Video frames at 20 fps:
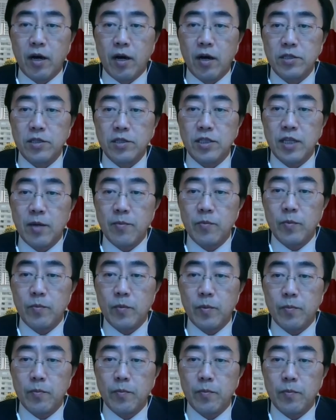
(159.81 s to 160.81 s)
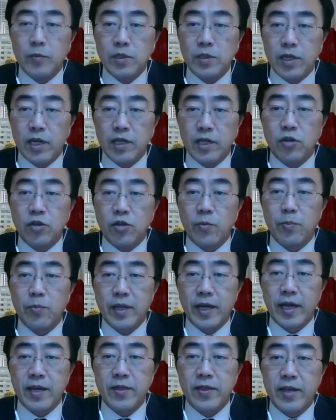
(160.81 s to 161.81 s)
Some states
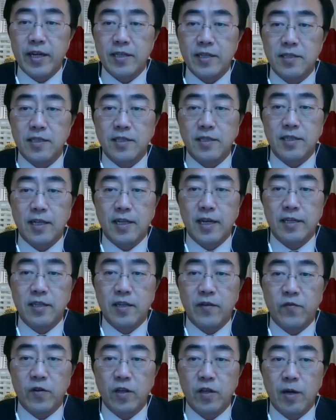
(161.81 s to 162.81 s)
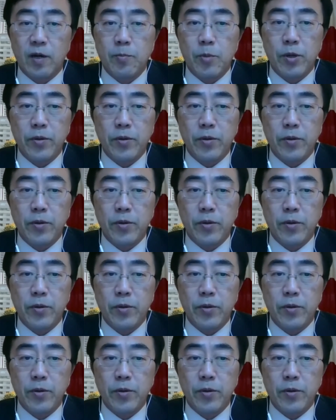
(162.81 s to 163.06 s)
complain that it's a selective club.